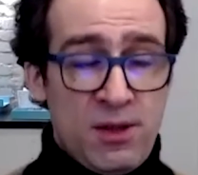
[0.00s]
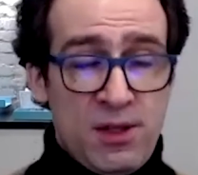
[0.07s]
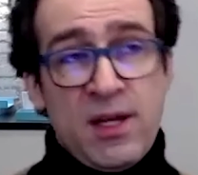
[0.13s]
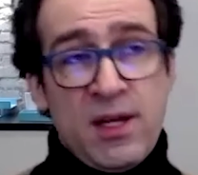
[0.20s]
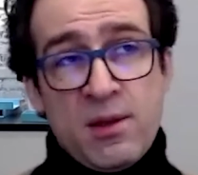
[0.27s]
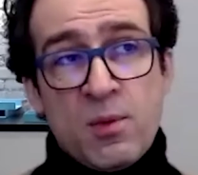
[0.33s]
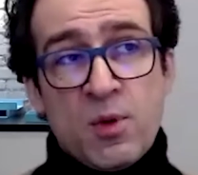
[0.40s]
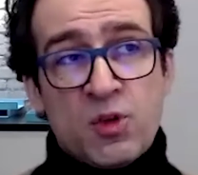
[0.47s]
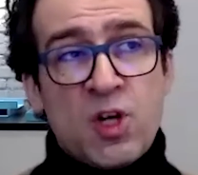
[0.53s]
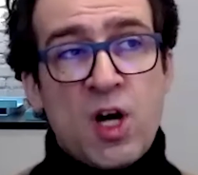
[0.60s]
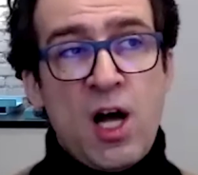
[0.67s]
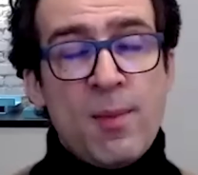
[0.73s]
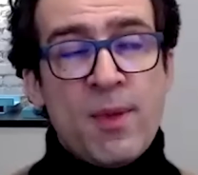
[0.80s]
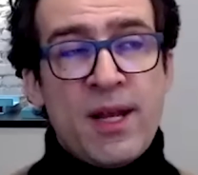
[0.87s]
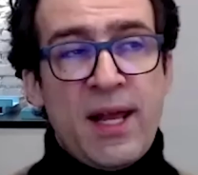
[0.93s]
and the most
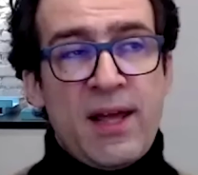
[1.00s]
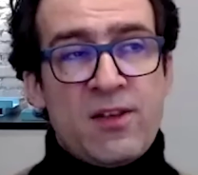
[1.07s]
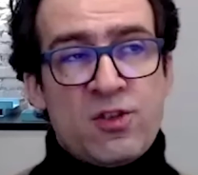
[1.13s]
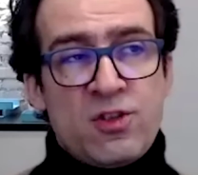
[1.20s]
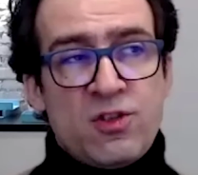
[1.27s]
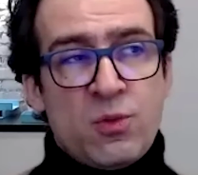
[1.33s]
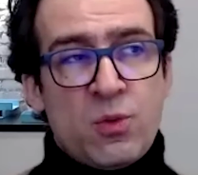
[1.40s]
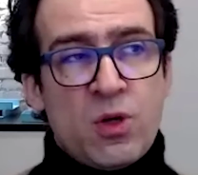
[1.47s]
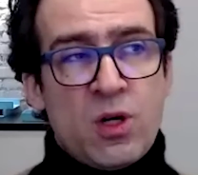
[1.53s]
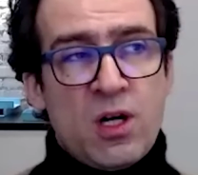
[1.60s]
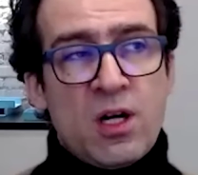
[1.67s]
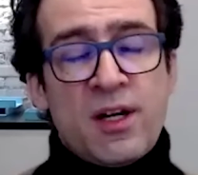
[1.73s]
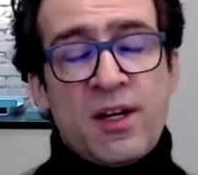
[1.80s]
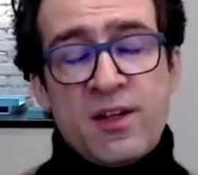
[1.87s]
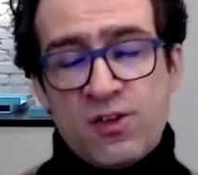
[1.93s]
common answers
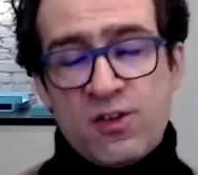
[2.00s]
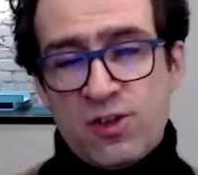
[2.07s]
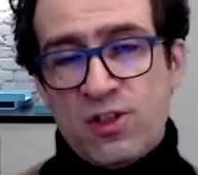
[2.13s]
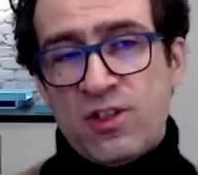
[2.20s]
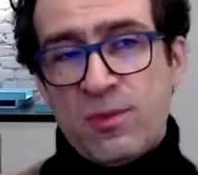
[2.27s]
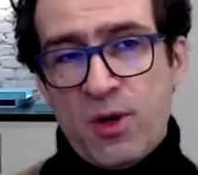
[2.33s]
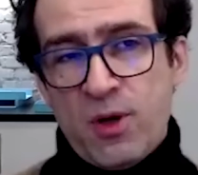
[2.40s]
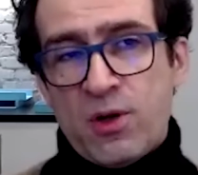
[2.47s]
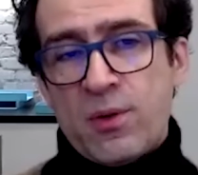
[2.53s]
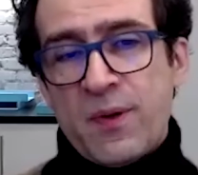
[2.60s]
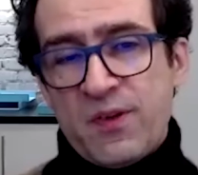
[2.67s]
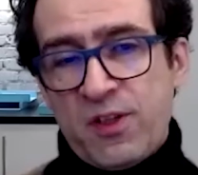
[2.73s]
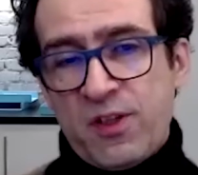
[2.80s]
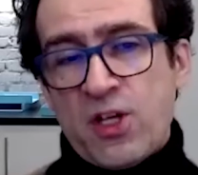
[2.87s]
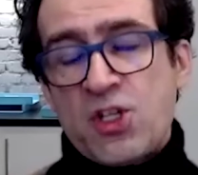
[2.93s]
were concerns about a
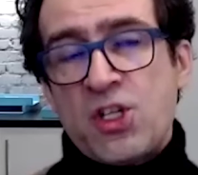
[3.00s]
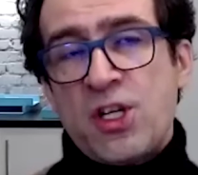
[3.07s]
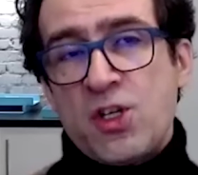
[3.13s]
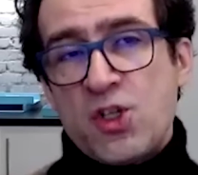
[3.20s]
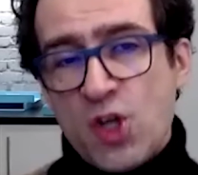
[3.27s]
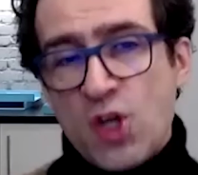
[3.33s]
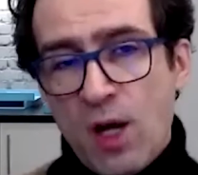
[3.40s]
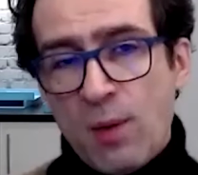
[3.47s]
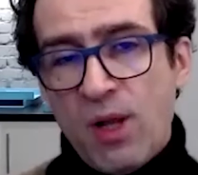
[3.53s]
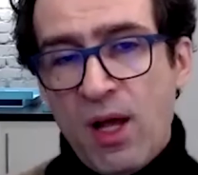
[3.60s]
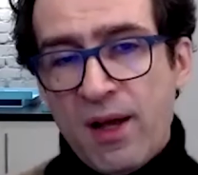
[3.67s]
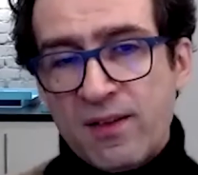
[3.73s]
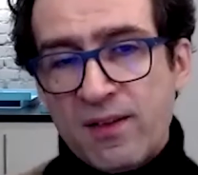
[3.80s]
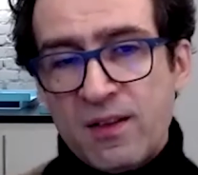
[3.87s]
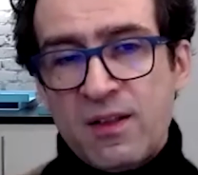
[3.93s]
recession and job
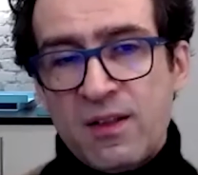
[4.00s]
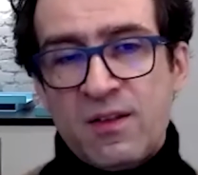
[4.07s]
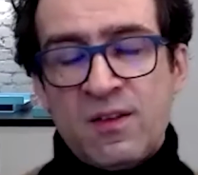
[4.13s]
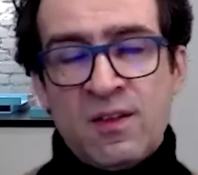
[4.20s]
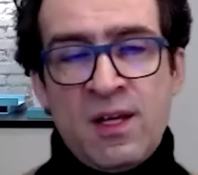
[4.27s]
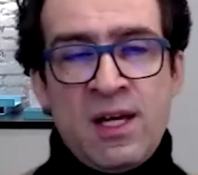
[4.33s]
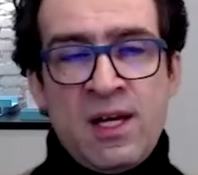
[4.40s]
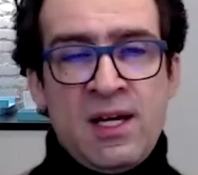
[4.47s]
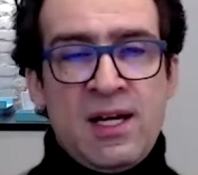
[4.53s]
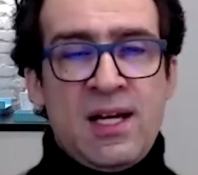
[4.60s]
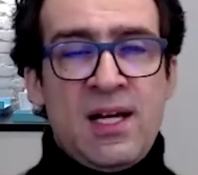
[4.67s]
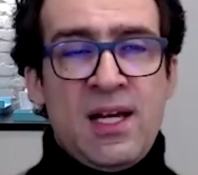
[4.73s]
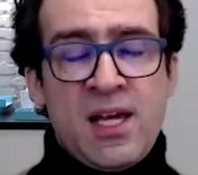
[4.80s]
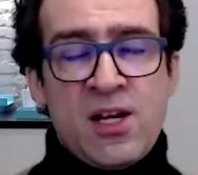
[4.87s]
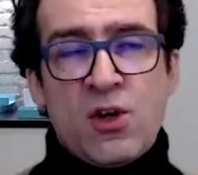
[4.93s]
losses,
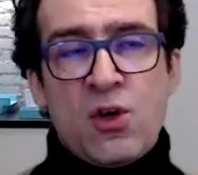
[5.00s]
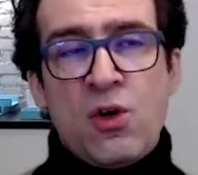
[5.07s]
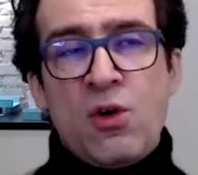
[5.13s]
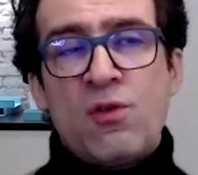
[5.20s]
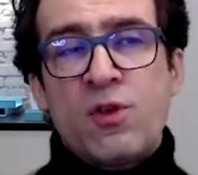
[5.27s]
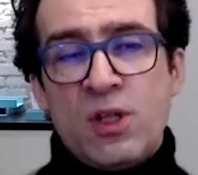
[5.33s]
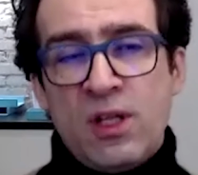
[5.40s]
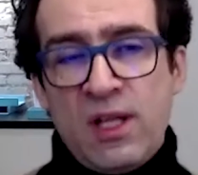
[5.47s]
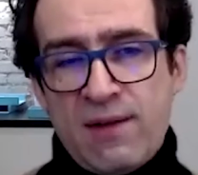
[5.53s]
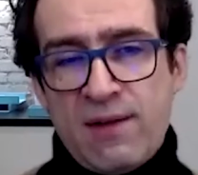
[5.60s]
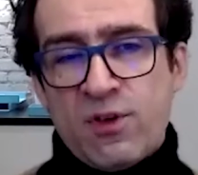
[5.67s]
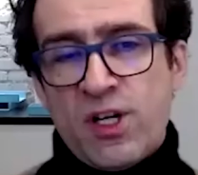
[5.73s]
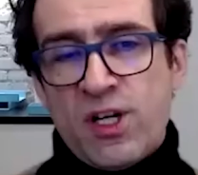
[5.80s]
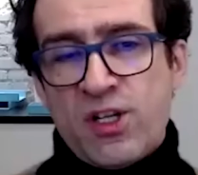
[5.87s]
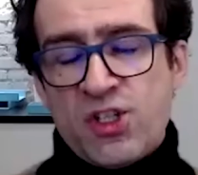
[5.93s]
and over
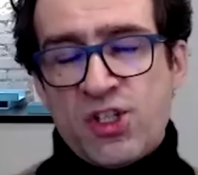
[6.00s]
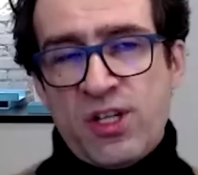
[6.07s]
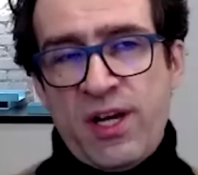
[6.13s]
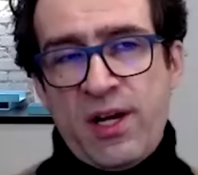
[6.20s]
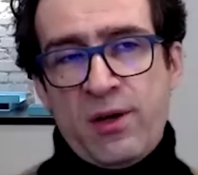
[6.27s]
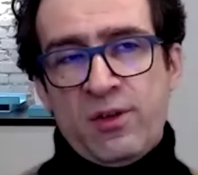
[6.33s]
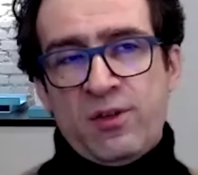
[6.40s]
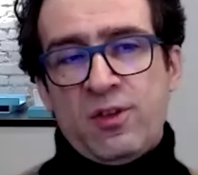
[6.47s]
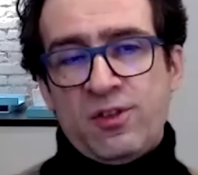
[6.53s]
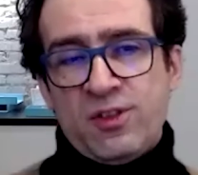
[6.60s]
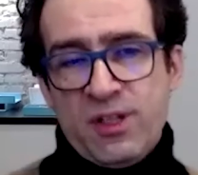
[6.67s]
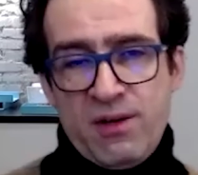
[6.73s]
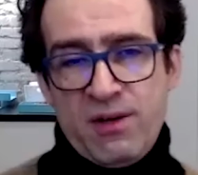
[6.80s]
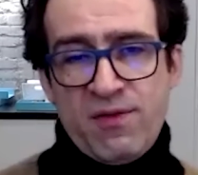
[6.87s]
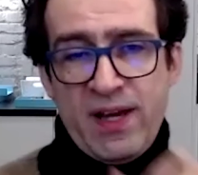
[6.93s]
leveraged households
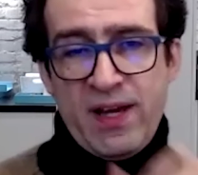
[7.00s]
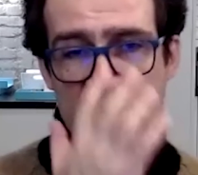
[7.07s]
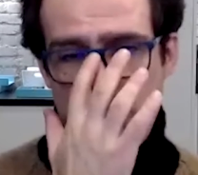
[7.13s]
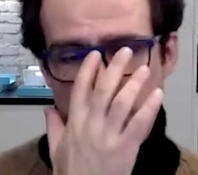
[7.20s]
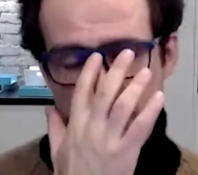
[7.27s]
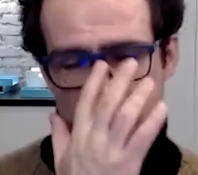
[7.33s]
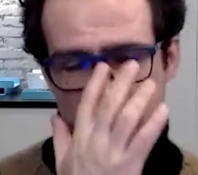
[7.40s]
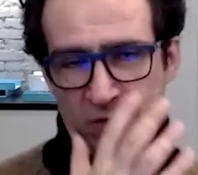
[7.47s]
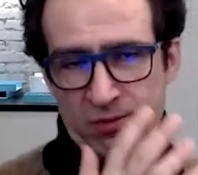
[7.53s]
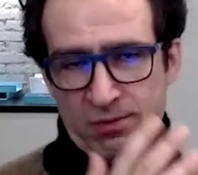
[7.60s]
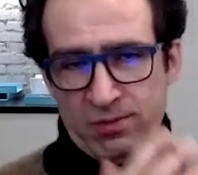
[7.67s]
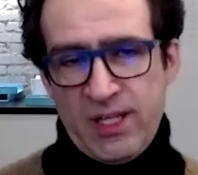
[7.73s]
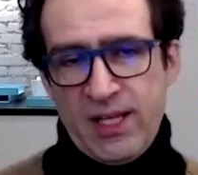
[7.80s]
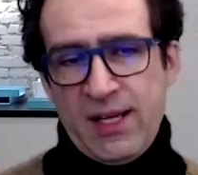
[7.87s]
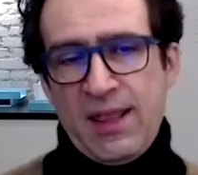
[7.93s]
and investors.
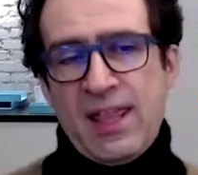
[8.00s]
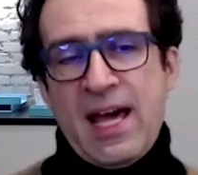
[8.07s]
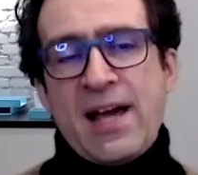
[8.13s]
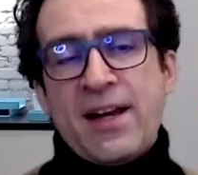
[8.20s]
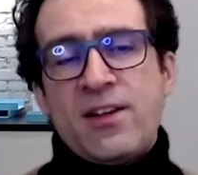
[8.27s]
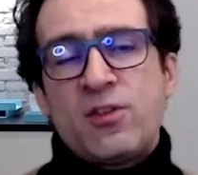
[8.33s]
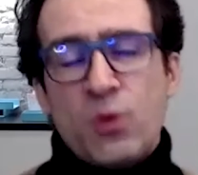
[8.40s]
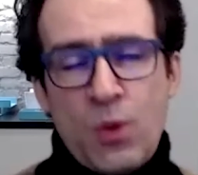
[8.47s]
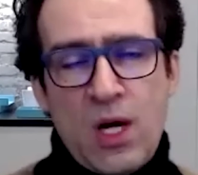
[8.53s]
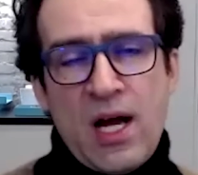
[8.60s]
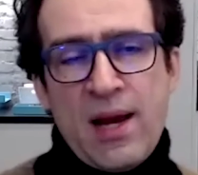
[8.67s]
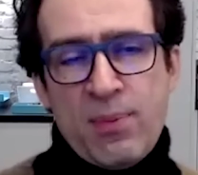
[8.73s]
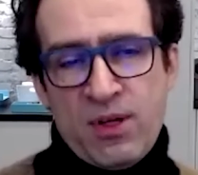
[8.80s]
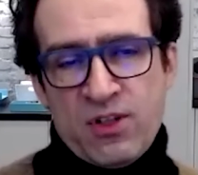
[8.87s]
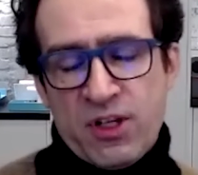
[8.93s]
Like that is
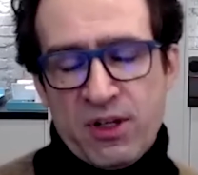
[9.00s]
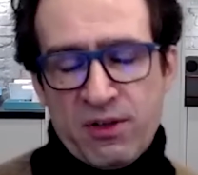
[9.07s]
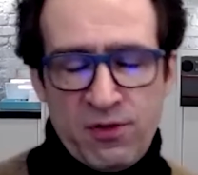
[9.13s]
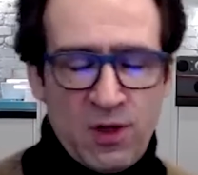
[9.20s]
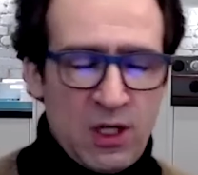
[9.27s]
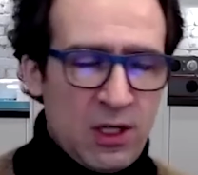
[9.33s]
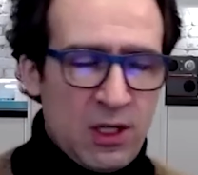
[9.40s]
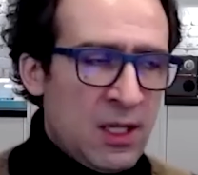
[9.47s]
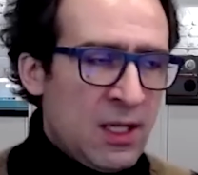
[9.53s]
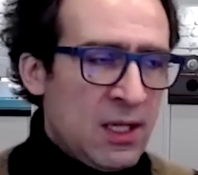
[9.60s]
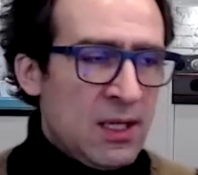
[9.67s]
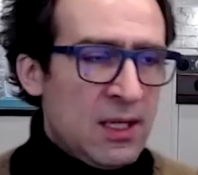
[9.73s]
why prices are going to fall.